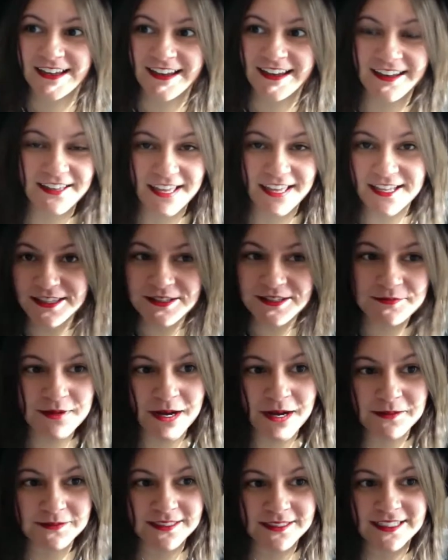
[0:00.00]
in the
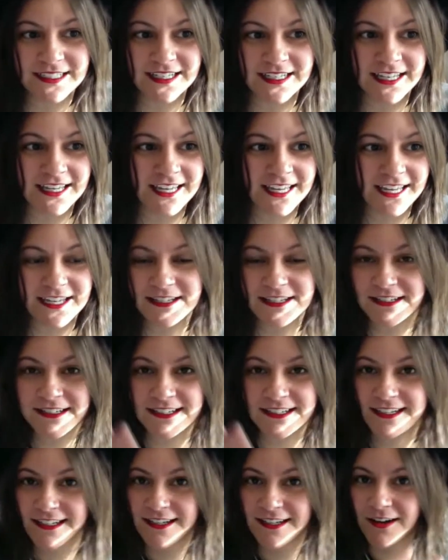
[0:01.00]
public
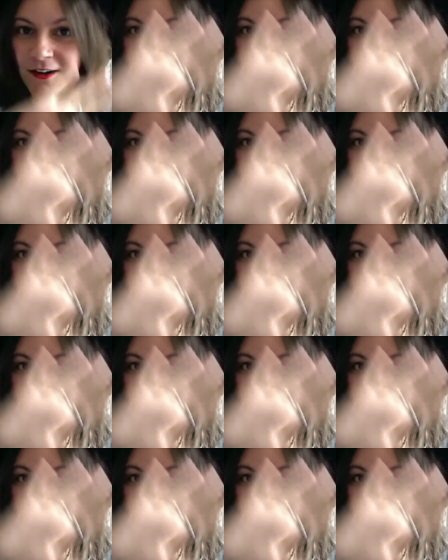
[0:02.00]
in